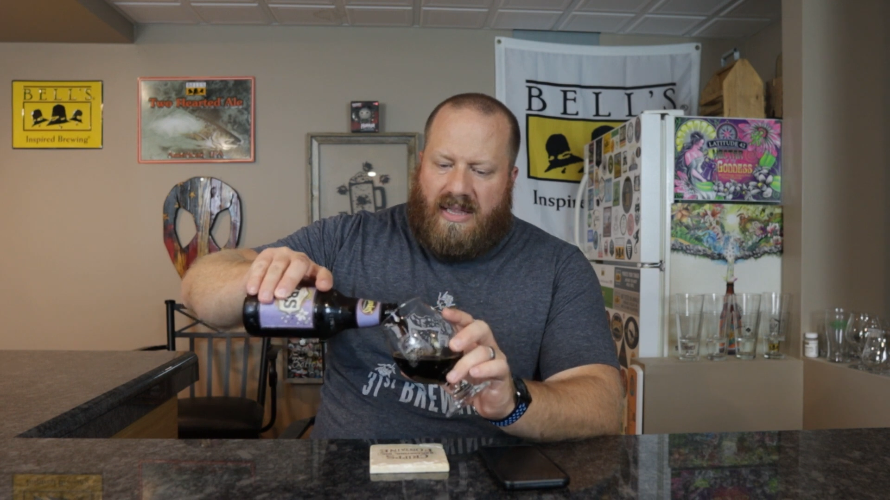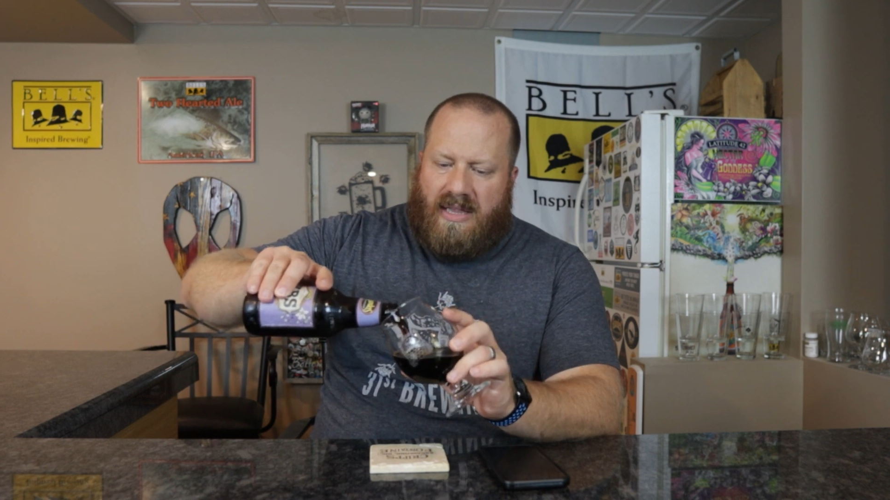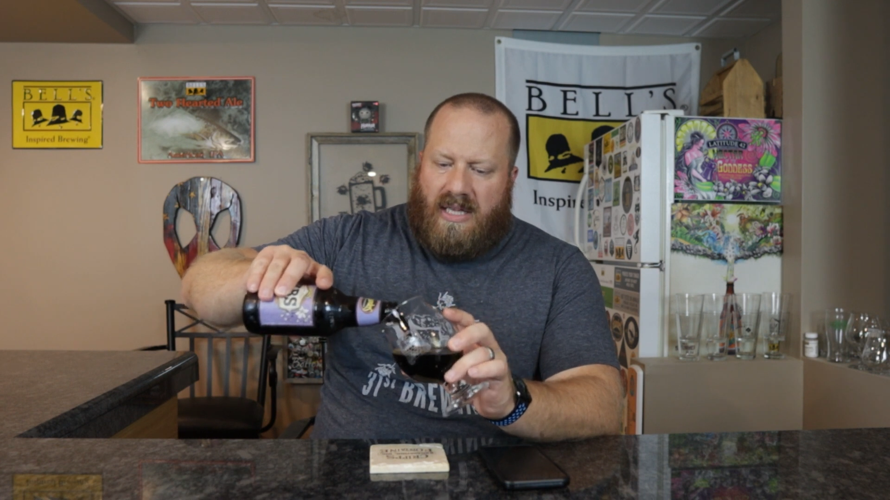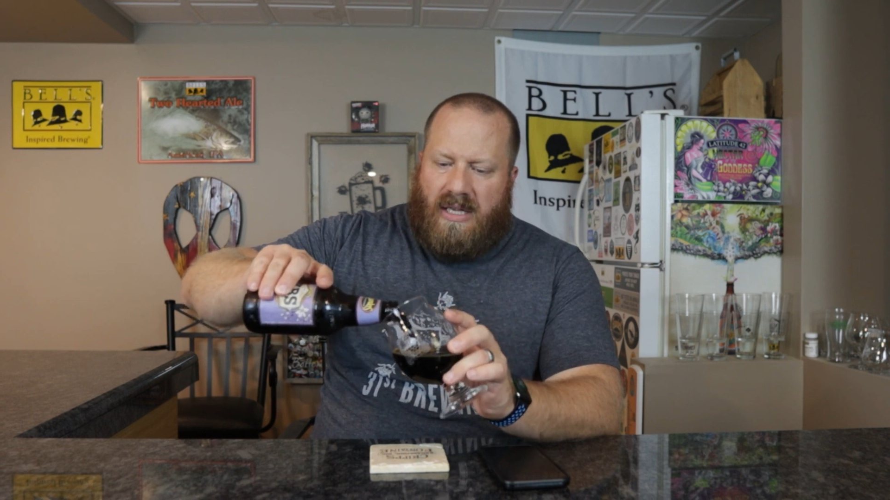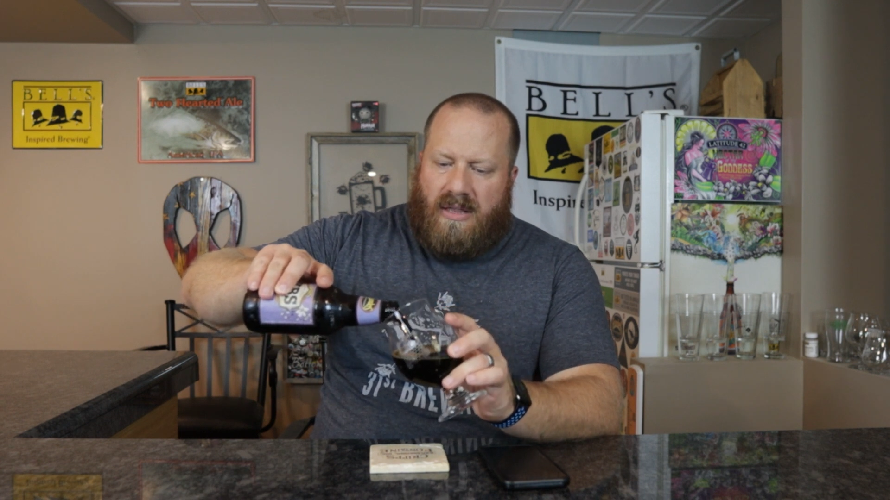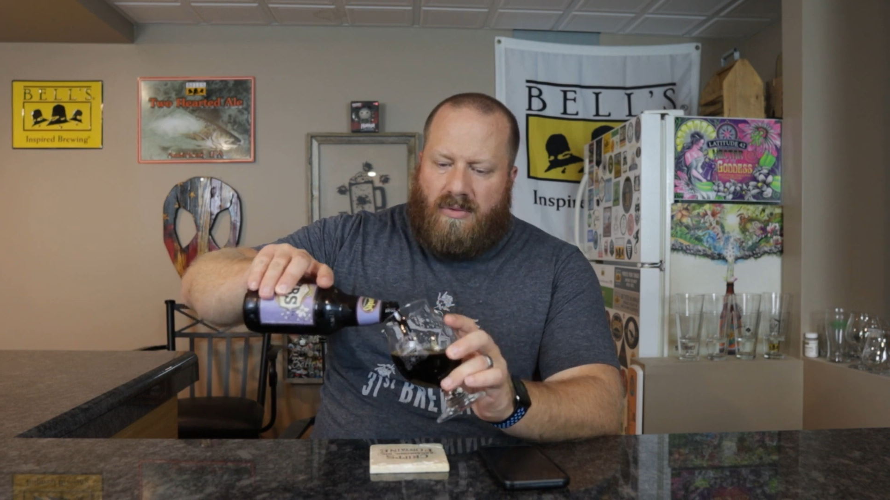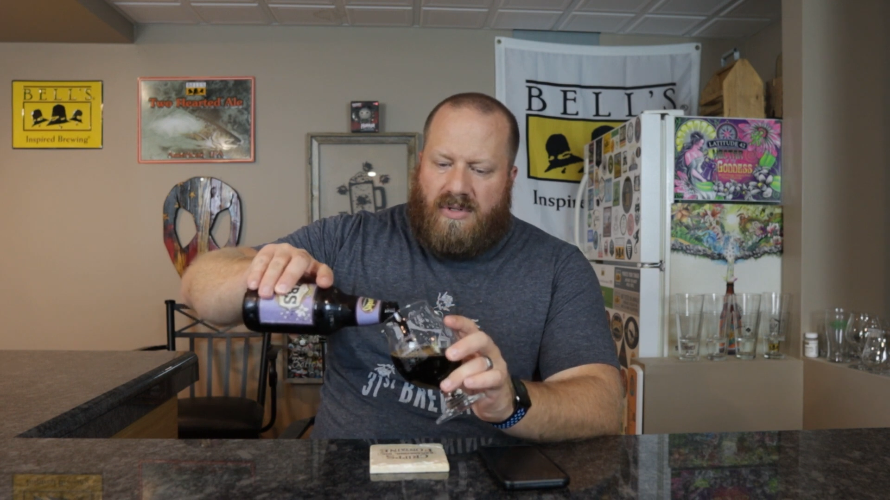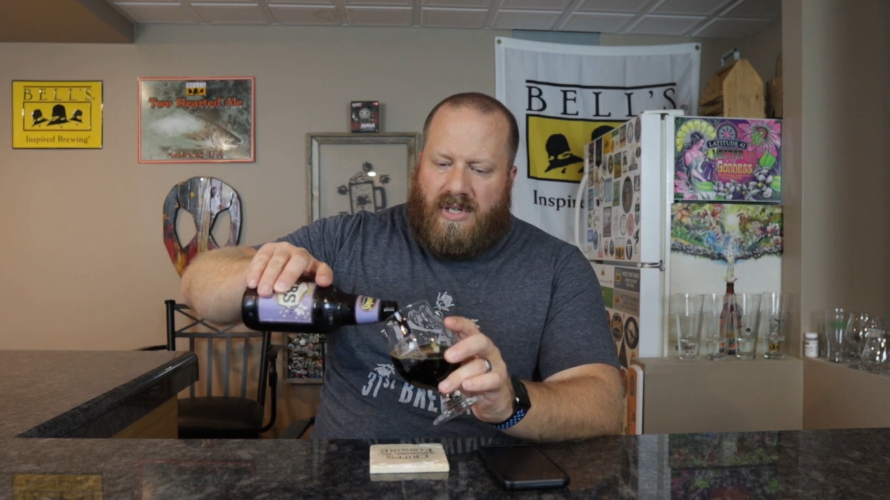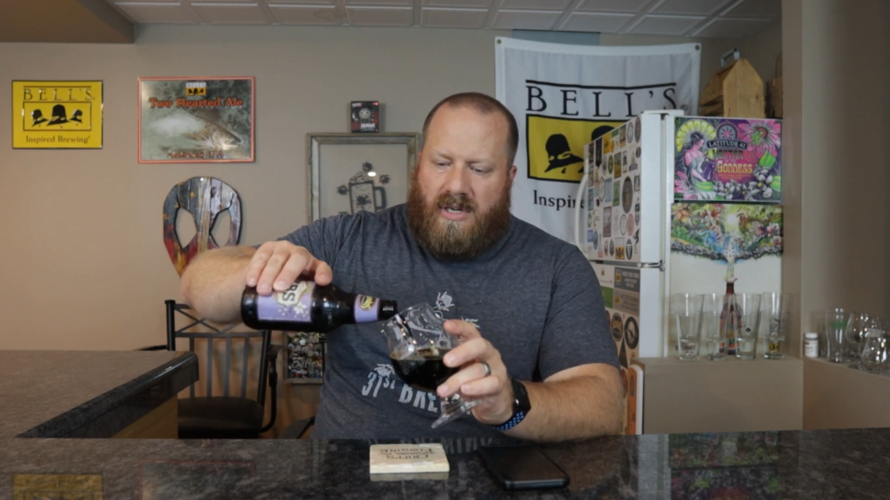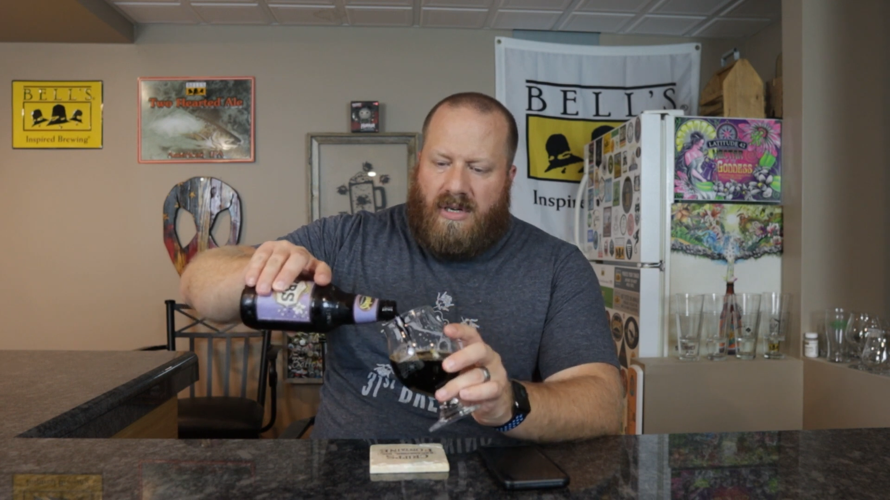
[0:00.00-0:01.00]
I think there
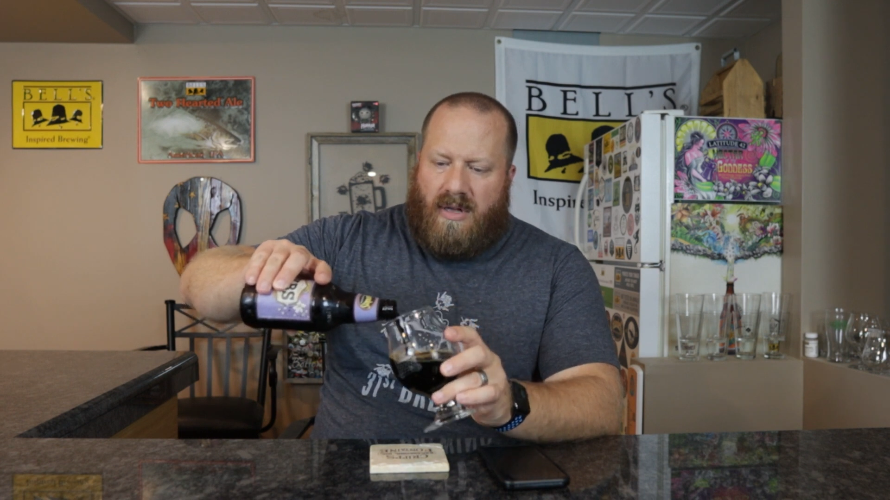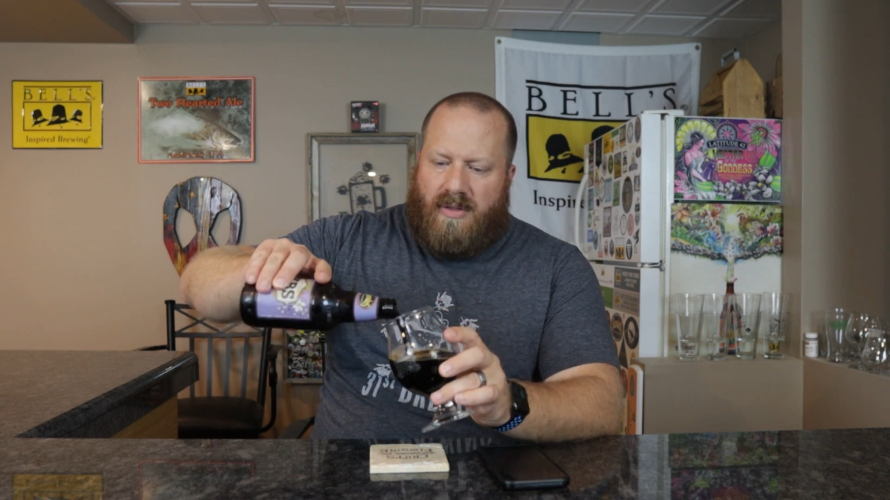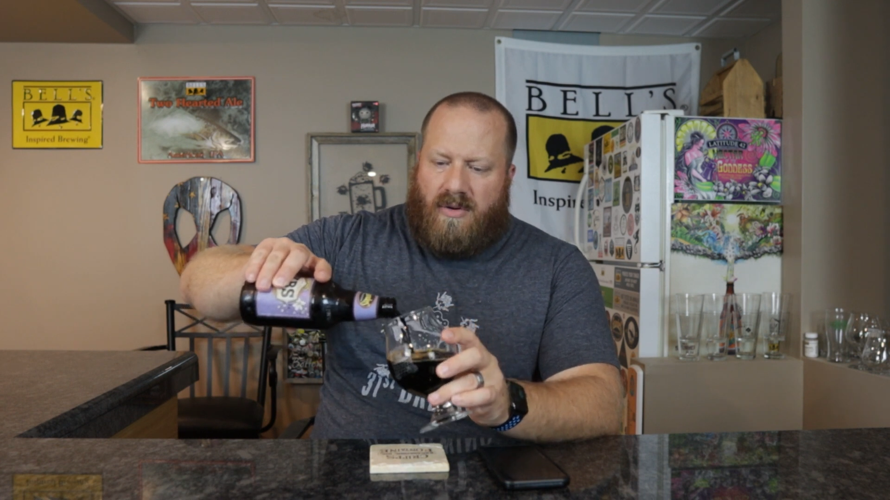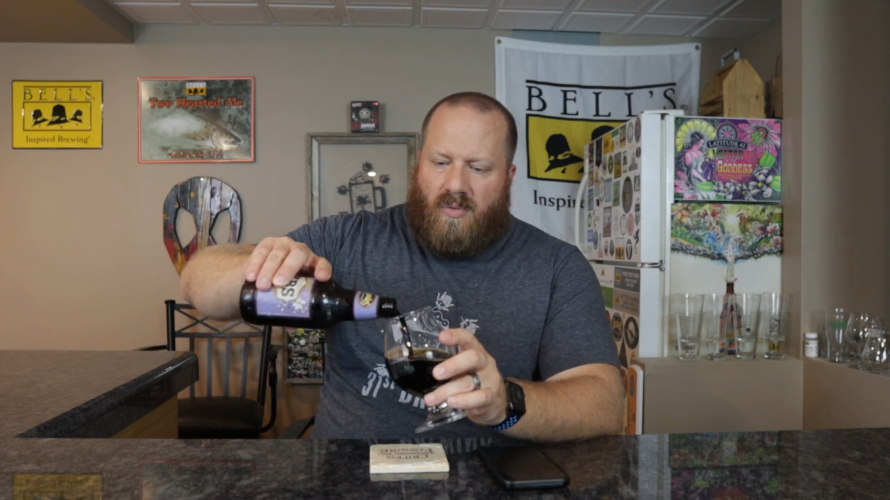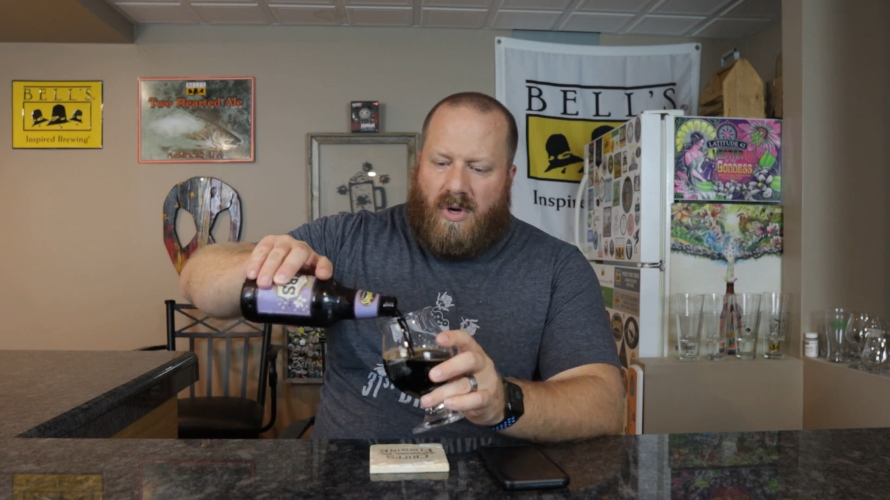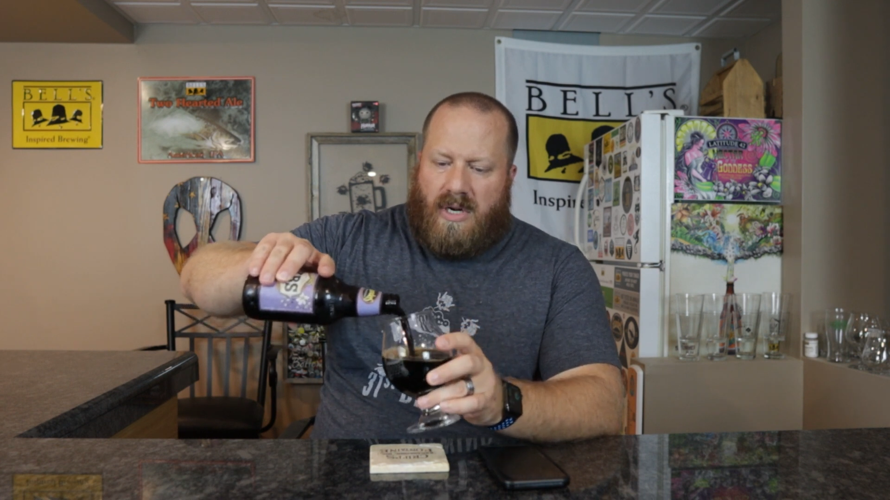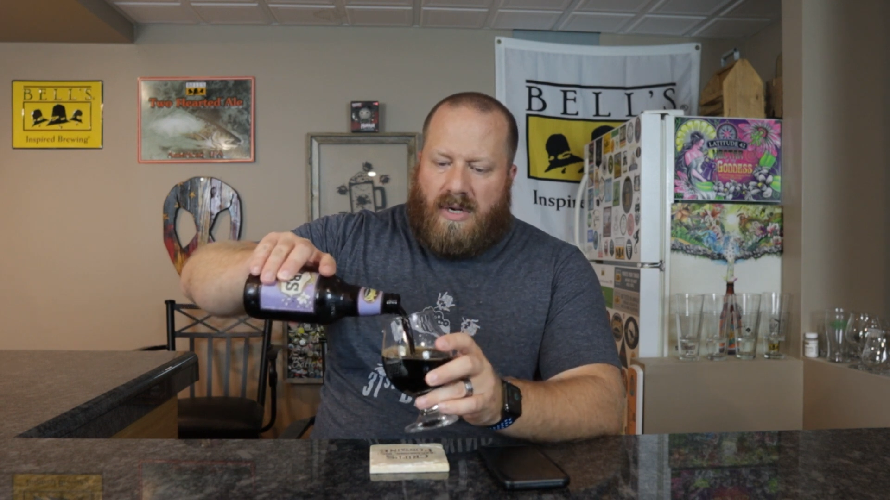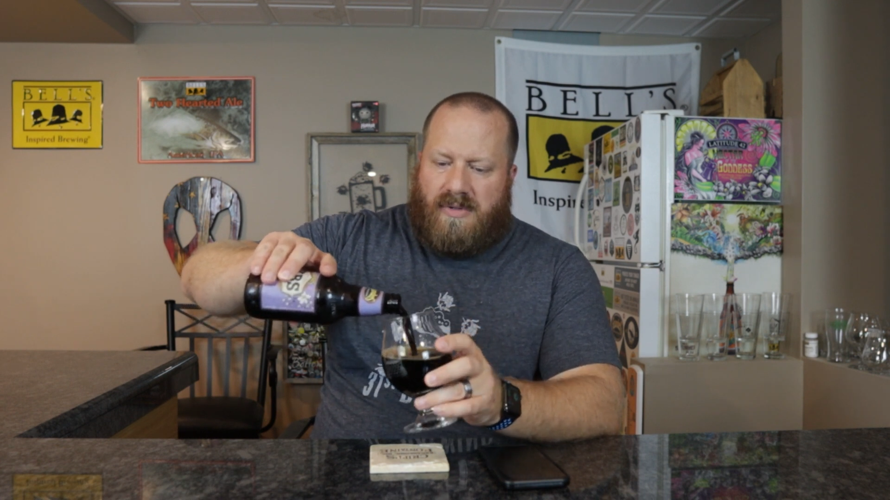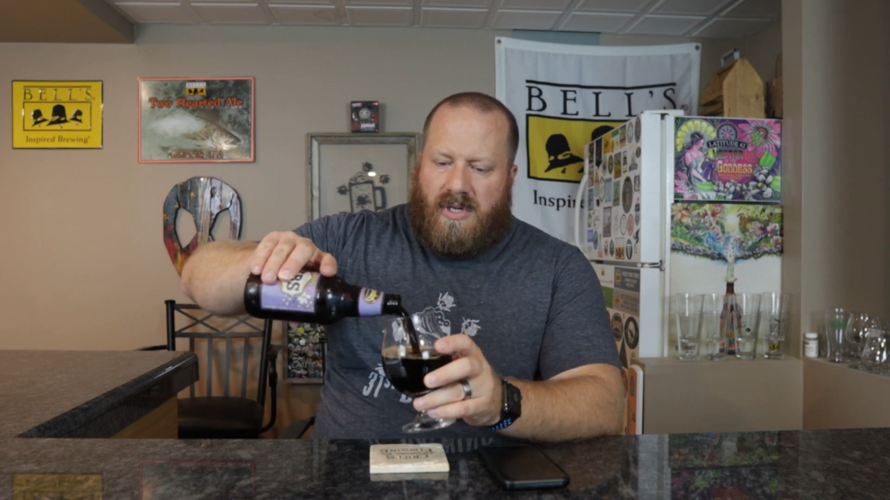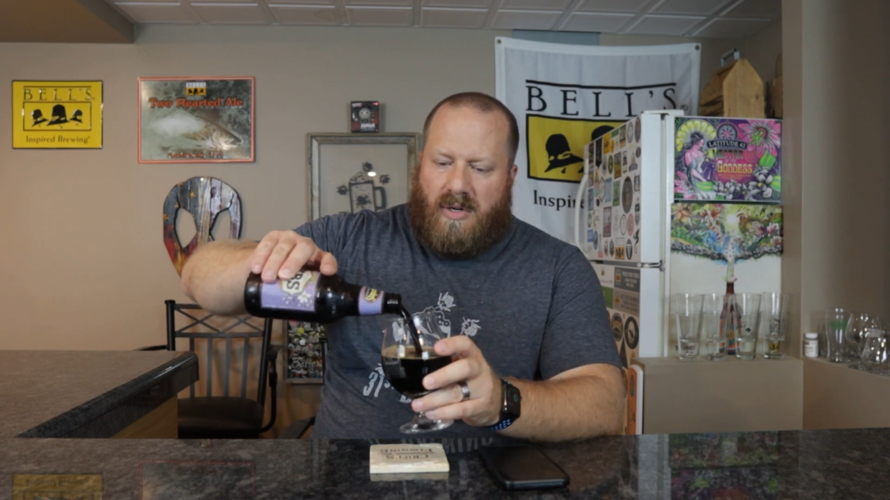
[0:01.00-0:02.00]
was another one I was